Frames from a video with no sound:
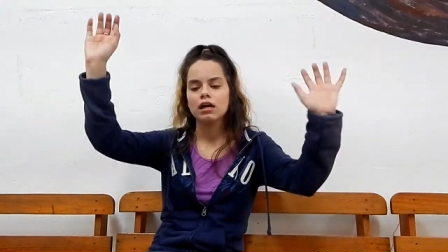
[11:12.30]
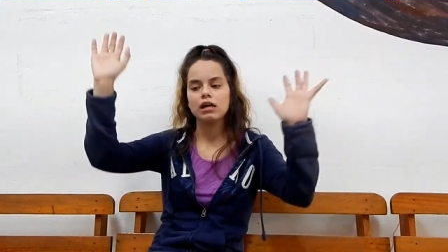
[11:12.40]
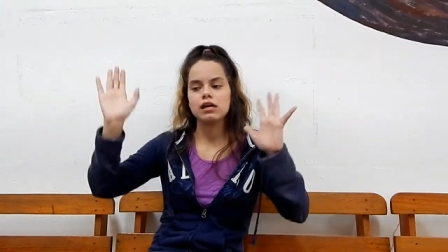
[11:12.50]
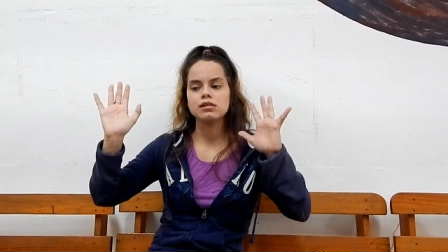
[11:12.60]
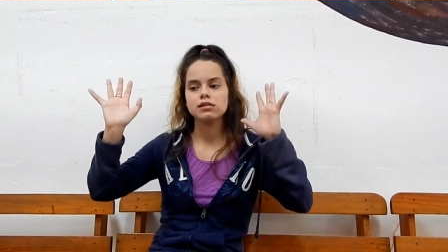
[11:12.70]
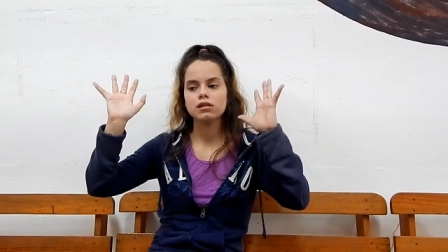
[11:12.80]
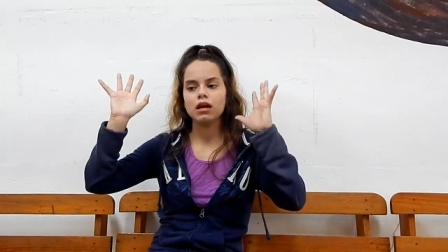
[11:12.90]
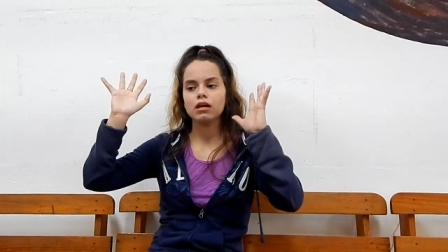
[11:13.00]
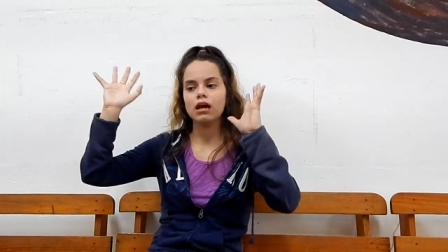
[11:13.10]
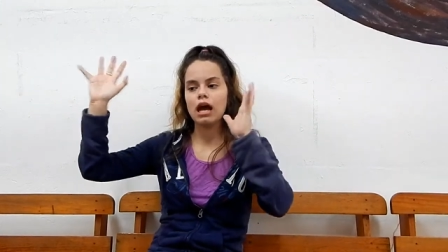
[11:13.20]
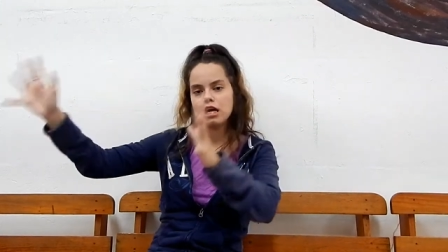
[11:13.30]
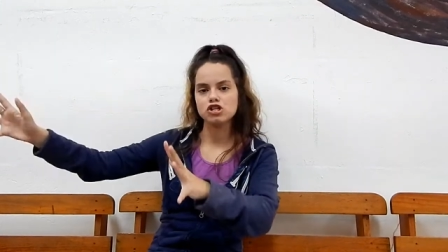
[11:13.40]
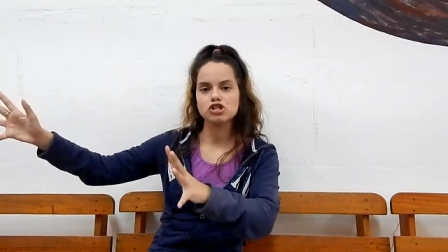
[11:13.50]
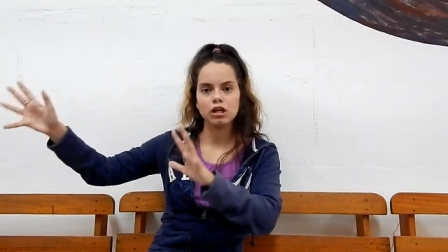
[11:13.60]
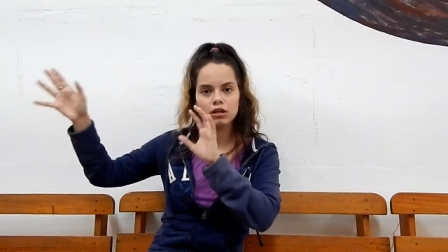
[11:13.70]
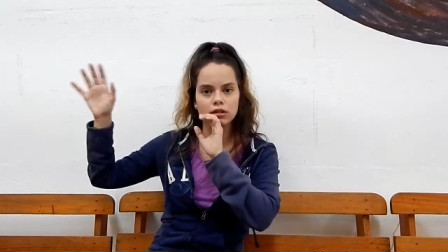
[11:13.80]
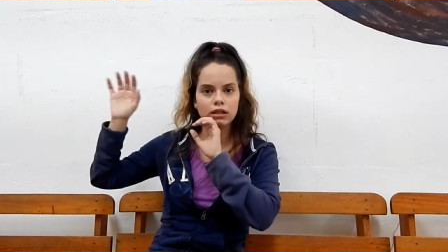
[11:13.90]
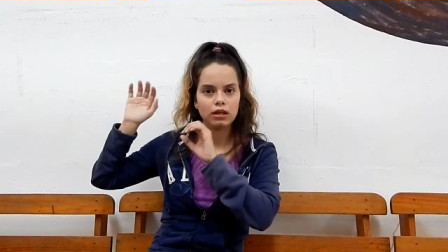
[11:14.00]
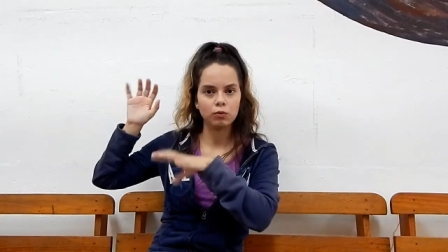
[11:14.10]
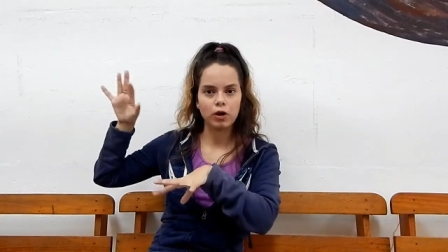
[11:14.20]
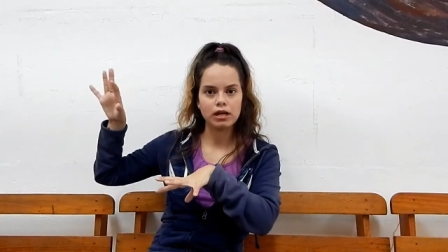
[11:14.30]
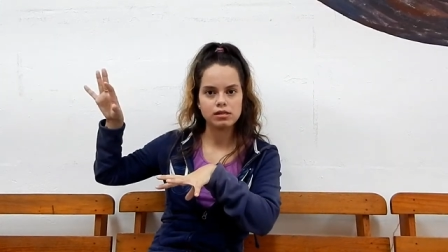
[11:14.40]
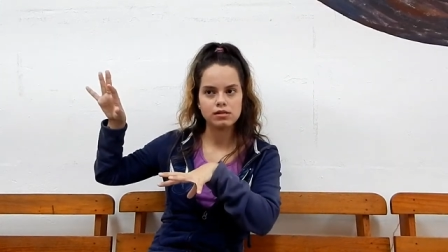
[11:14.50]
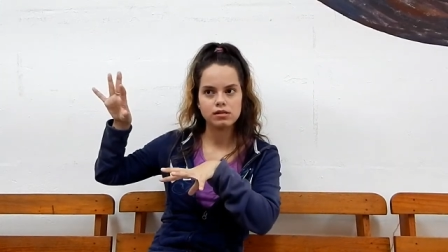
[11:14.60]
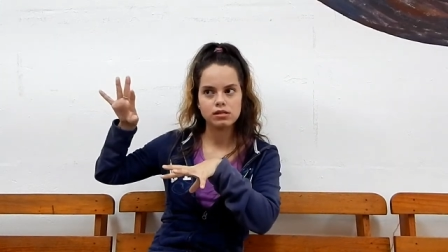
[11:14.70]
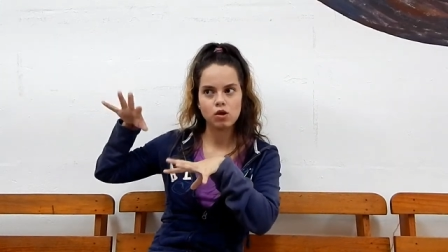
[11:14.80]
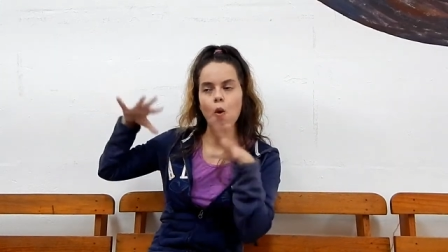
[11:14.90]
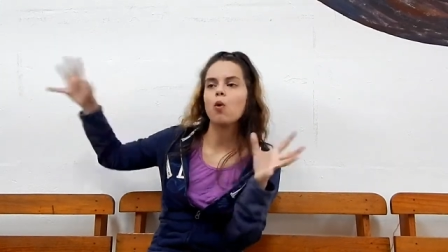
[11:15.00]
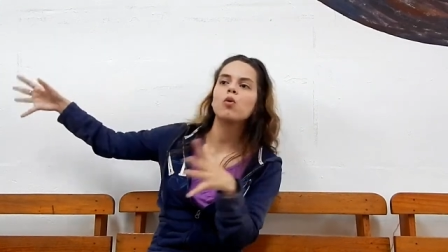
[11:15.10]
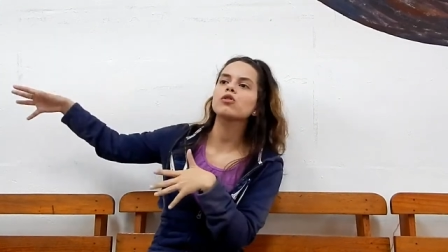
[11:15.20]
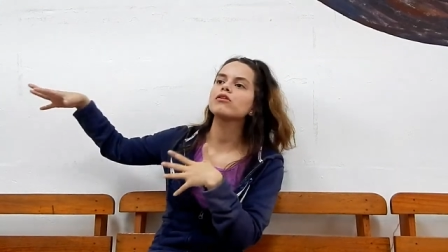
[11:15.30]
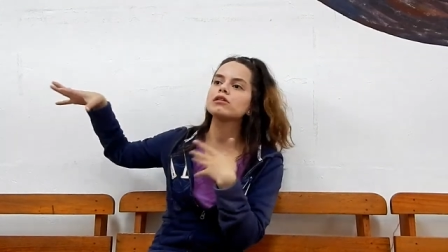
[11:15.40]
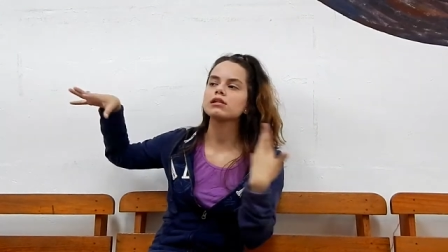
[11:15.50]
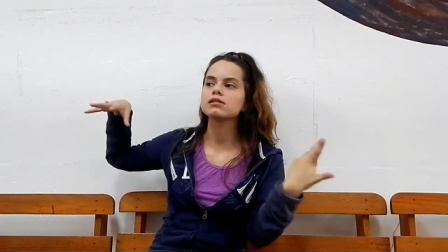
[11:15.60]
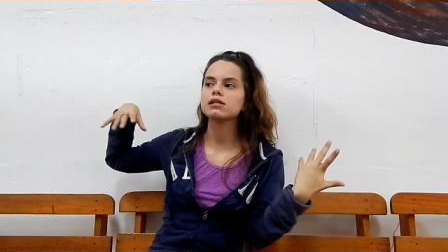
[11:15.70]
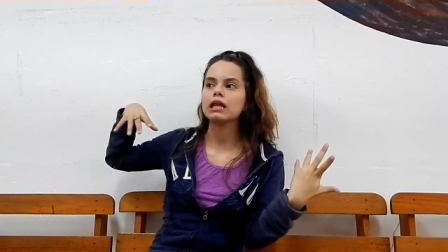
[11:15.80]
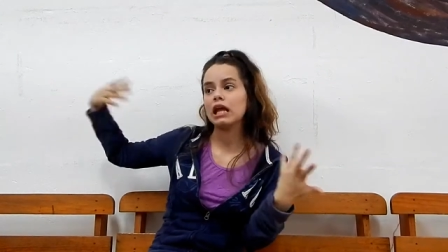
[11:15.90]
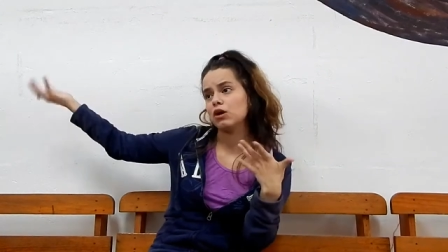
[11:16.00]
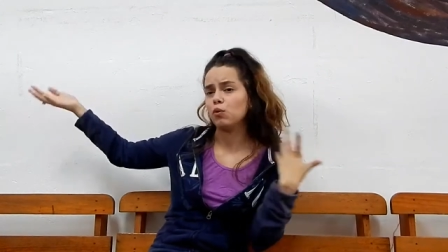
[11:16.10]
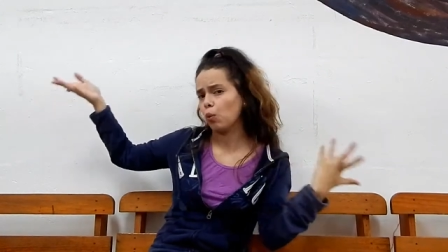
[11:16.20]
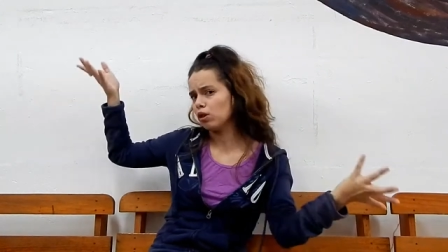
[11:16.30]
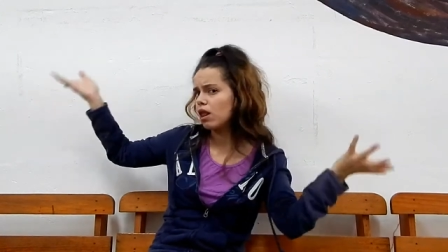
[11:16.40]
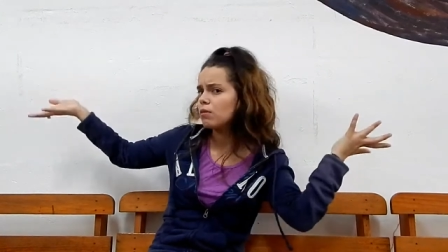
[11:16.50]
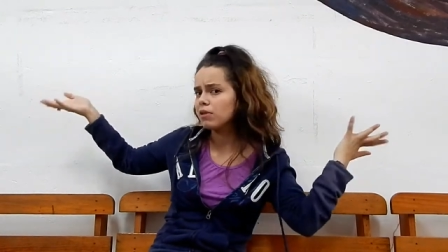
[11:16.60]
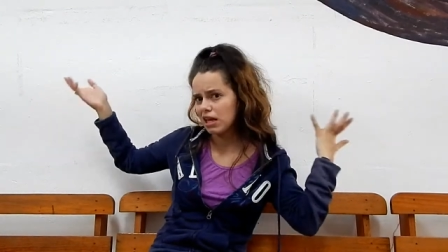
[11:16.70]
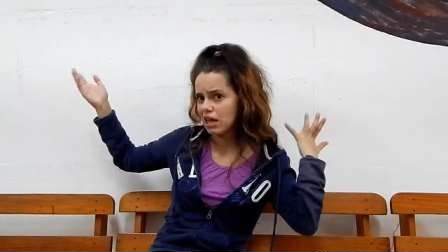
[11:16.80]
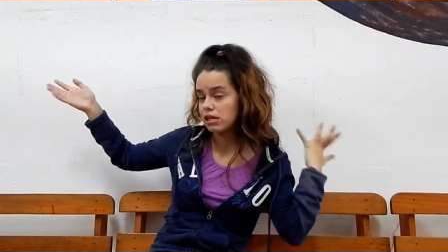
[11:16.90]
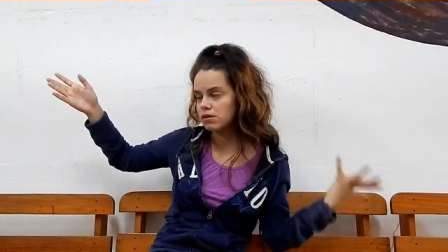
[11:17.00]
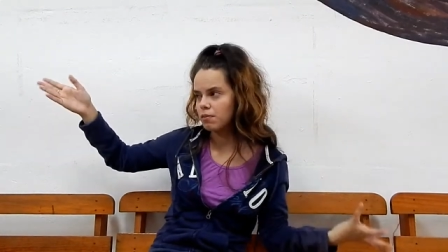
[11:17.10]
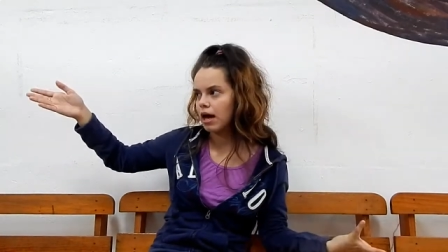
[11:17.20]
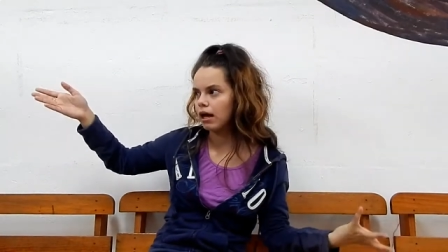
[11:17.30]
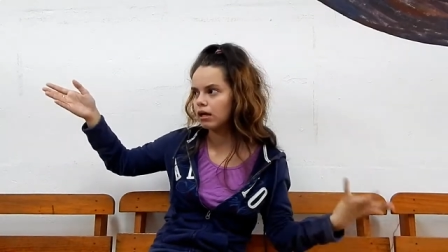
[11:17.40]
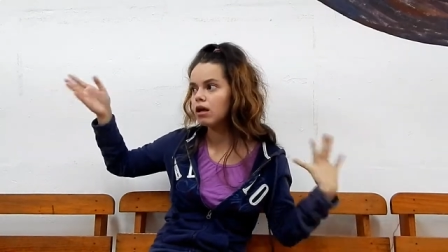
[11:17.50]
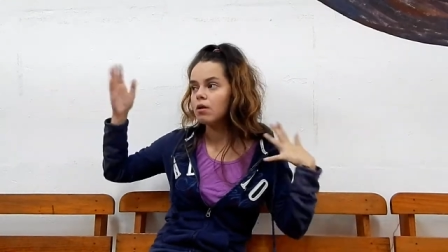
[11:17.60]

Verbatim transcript: his angel that was all the things that he couldn't in his mind